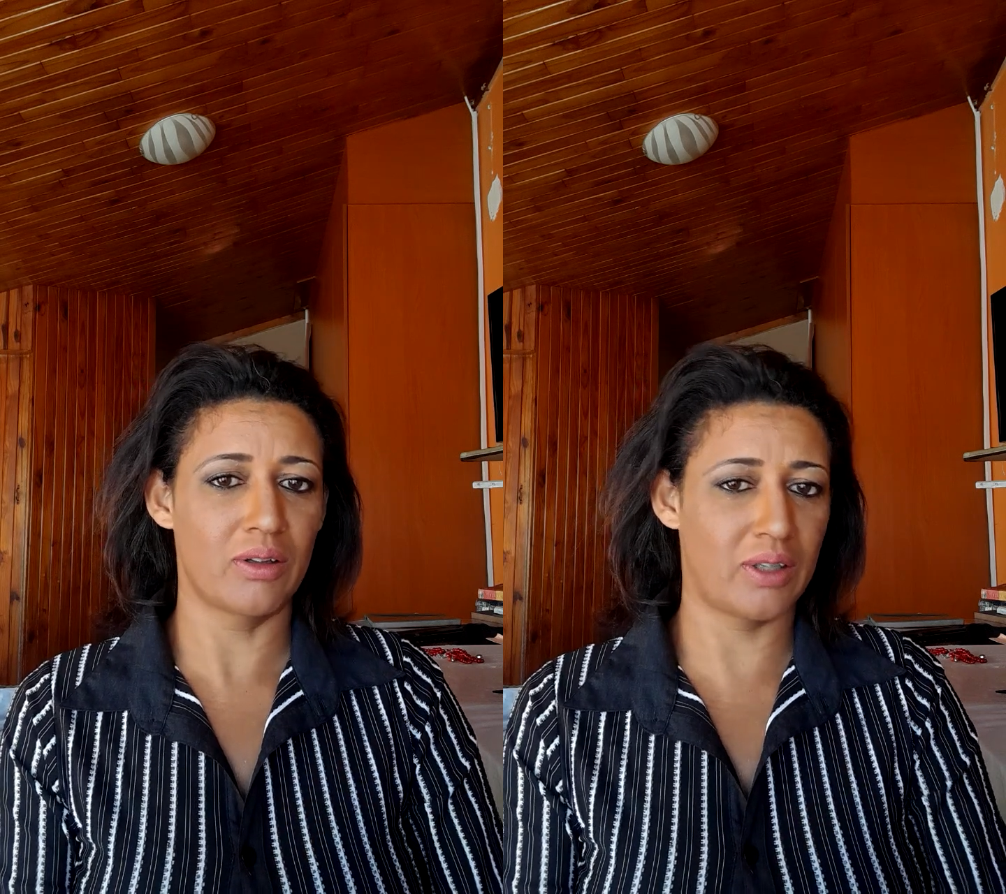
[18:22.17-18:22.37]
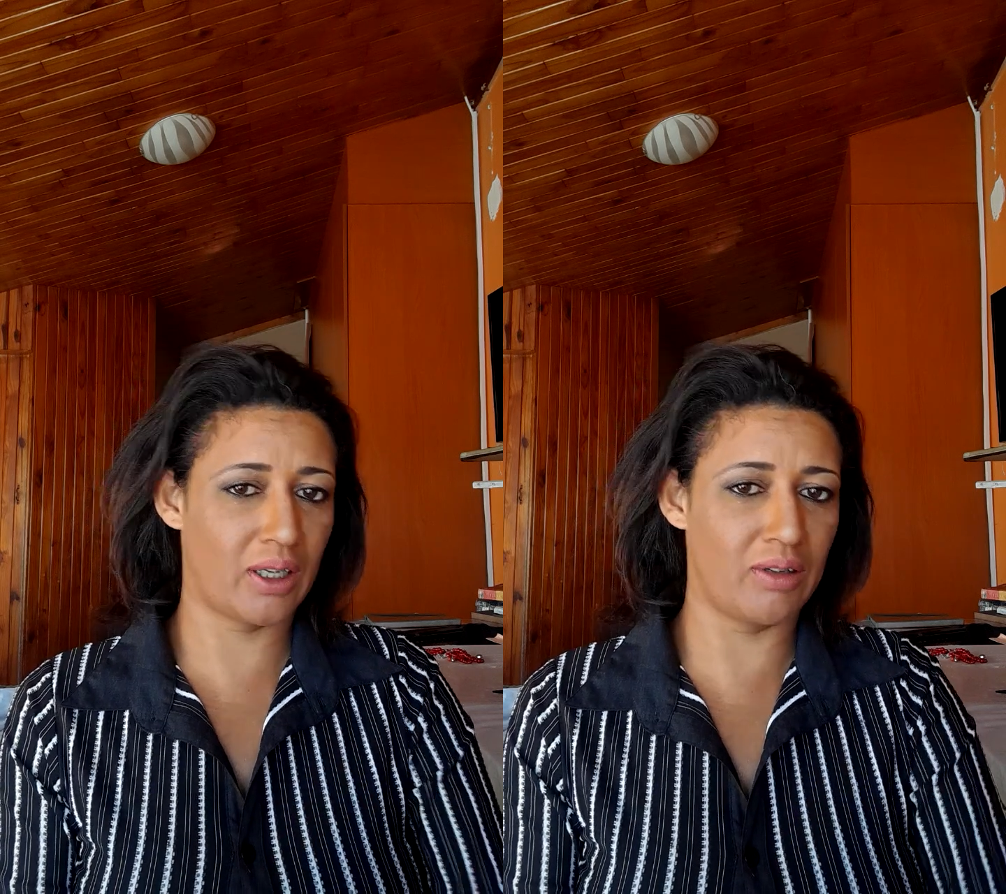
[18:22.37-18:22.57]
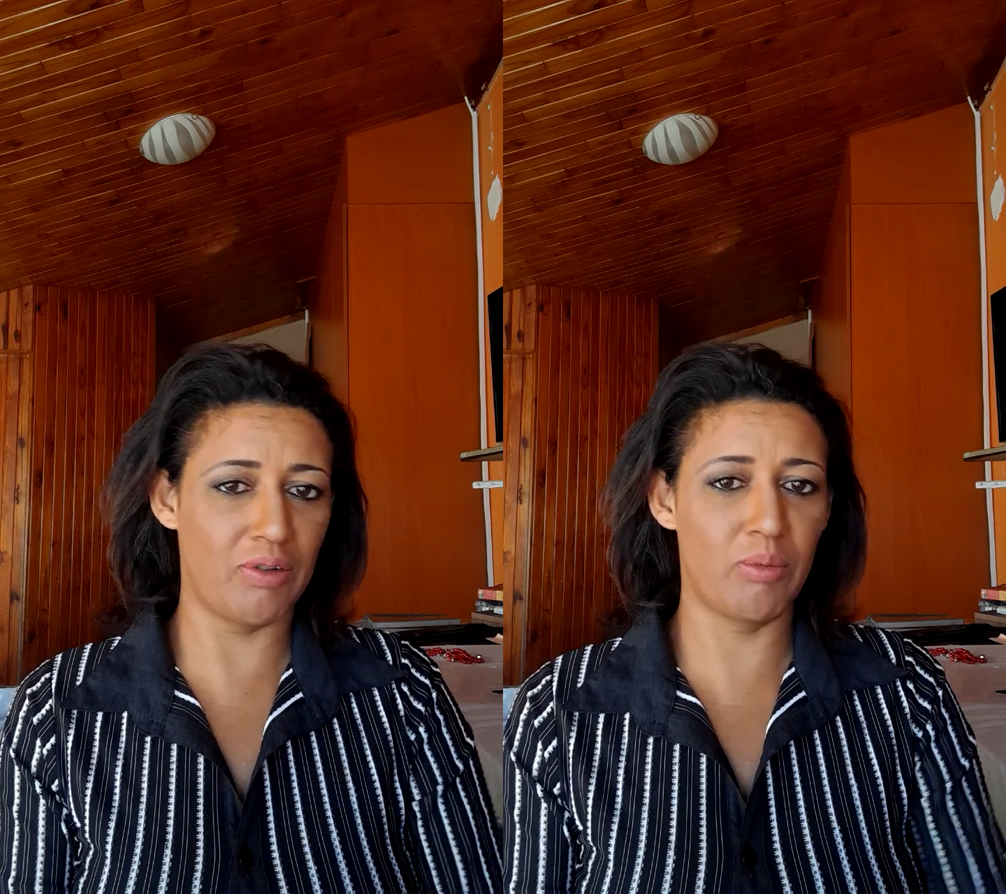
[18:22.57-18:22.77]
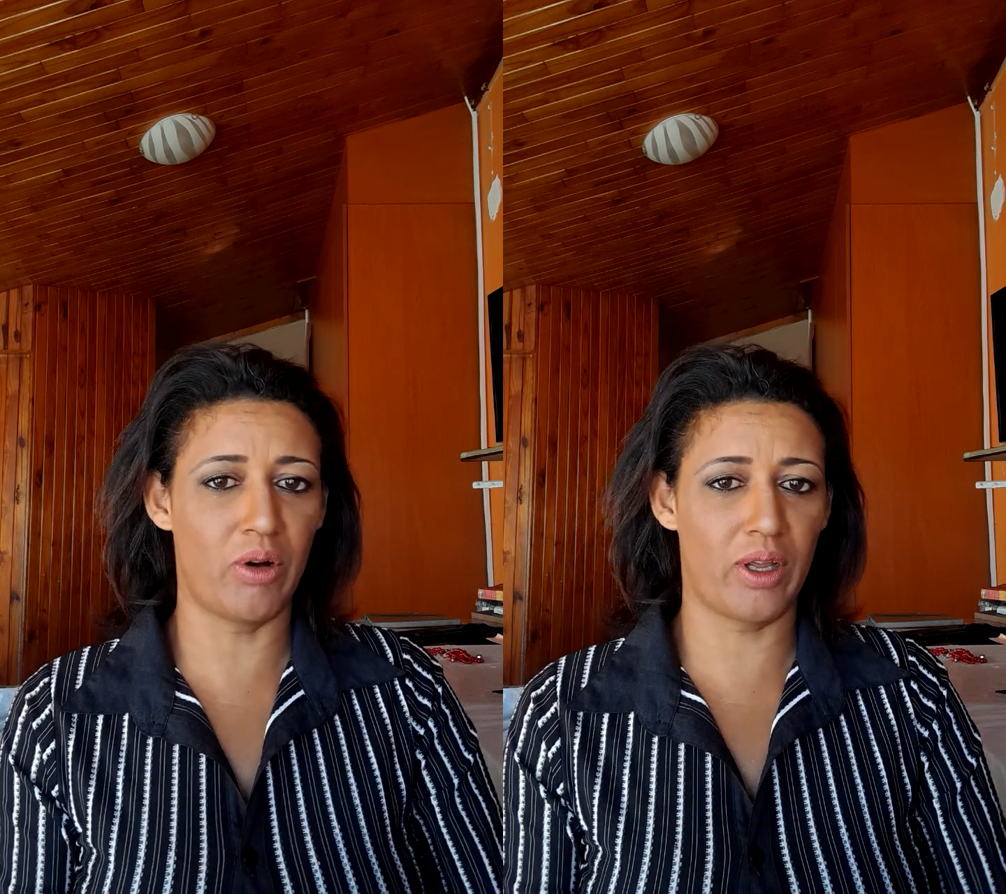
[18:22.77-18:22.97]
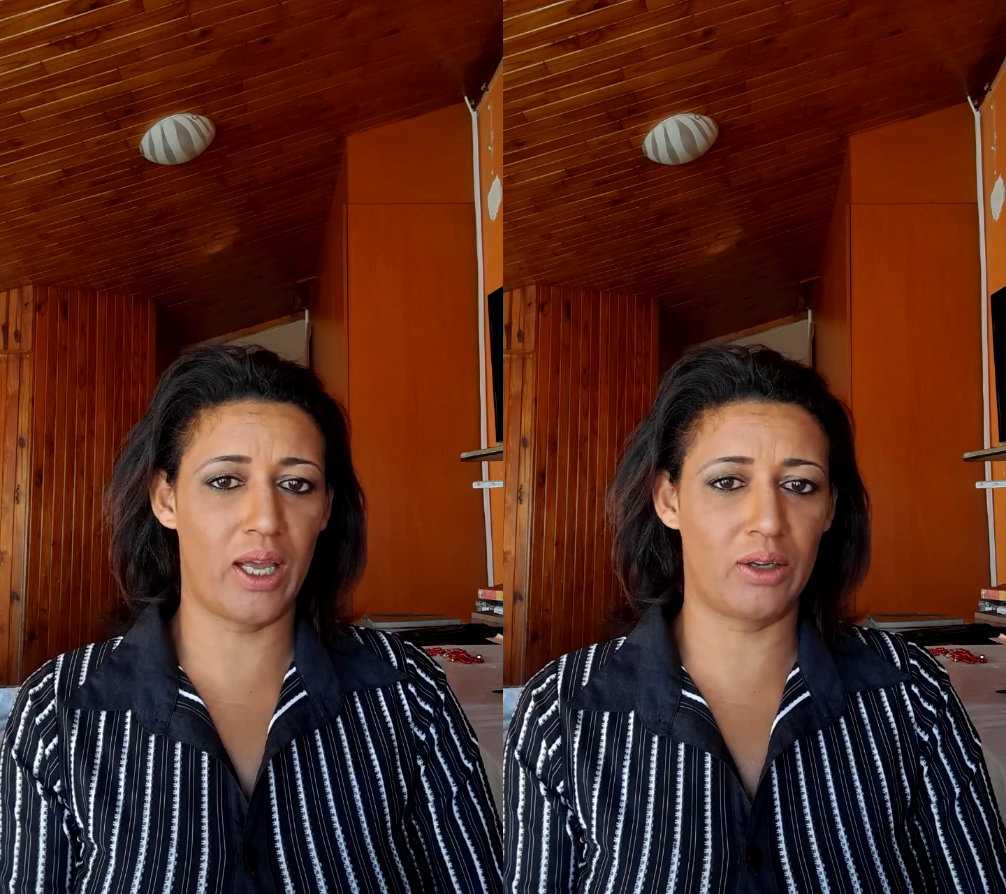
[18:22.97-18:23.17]
that
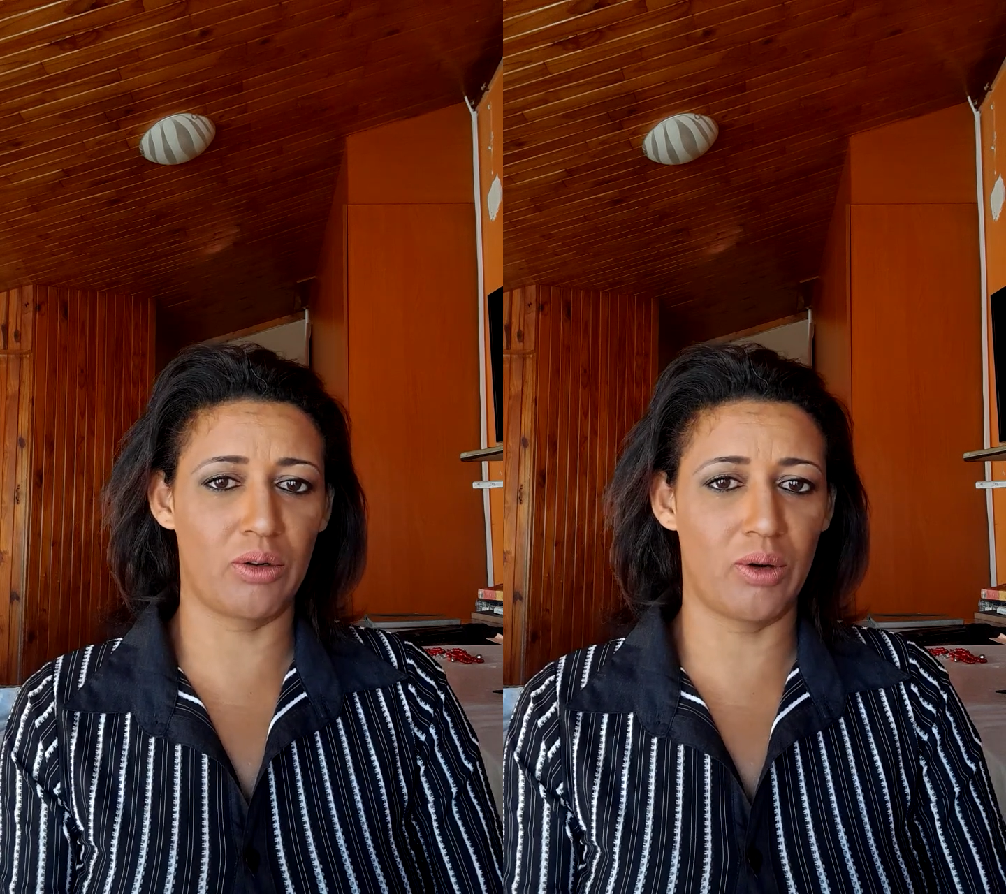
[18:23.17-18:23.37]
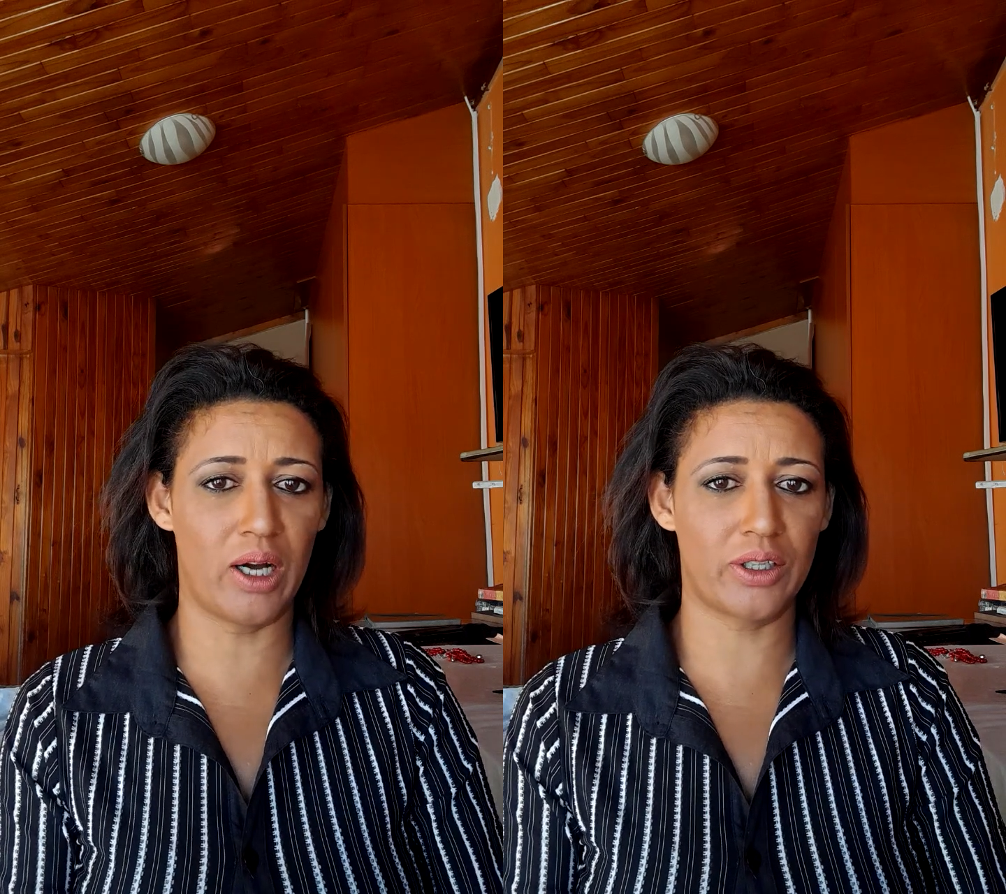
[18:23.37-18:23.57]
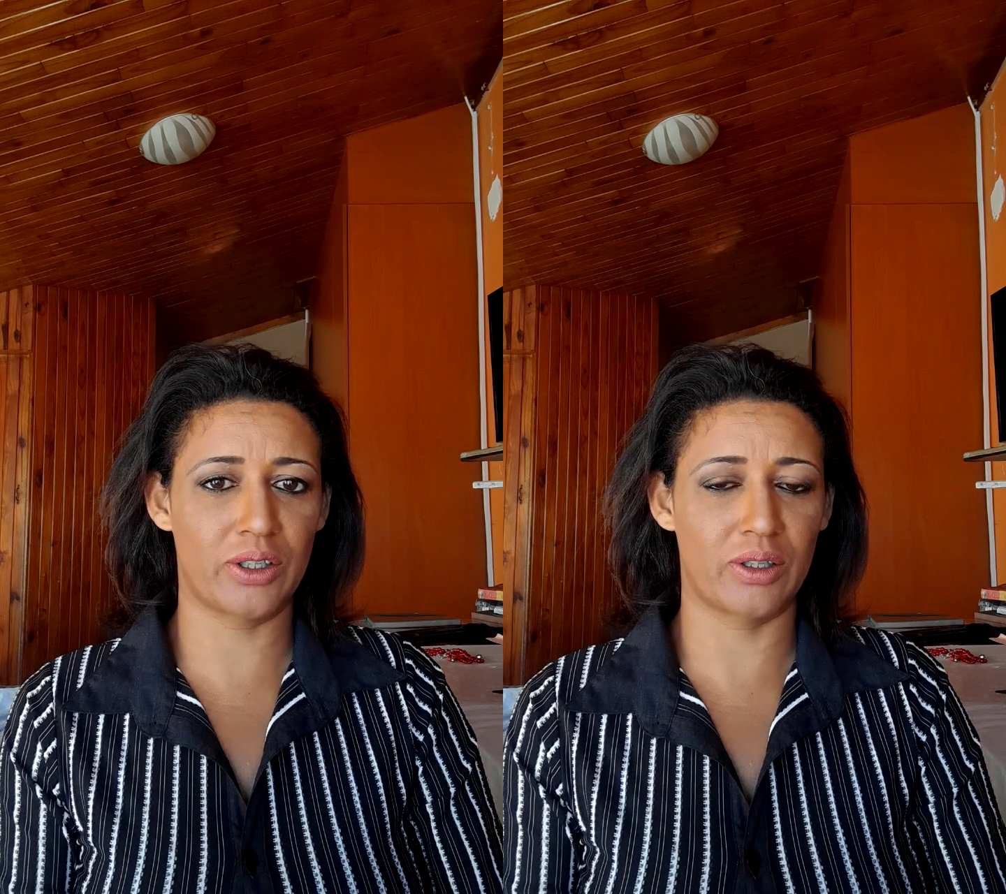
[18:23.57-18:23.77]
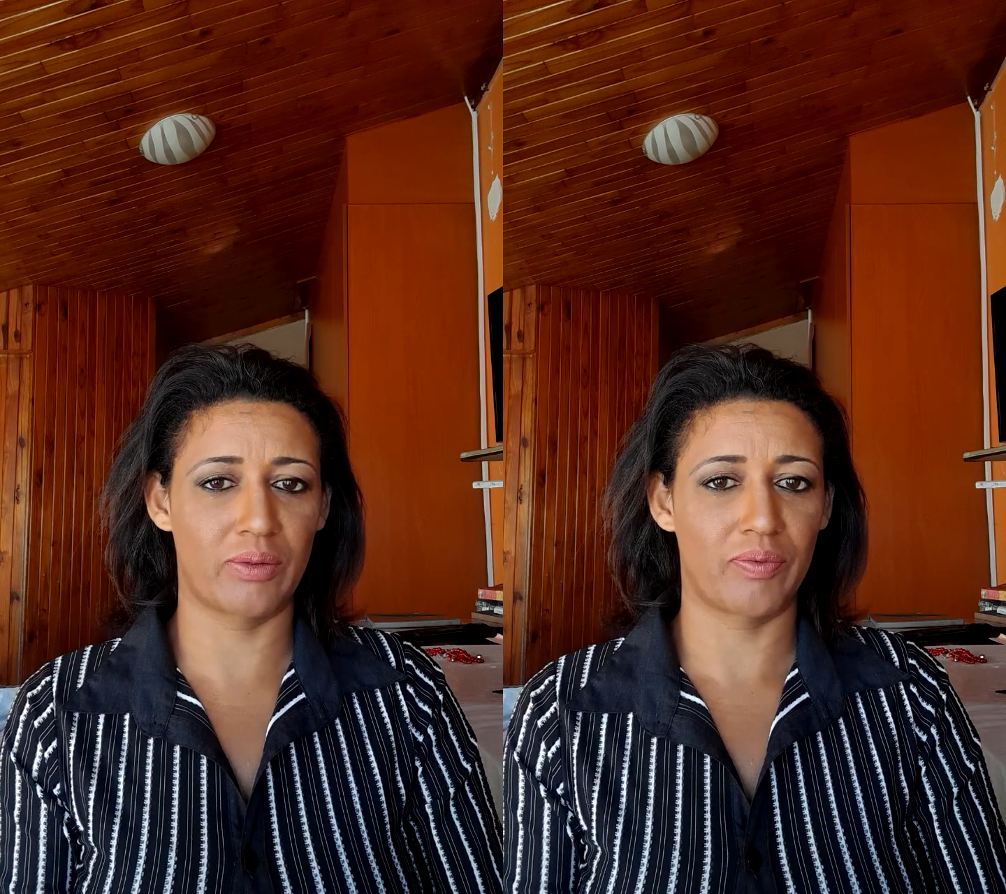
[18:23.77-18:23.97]
everybody had to watch.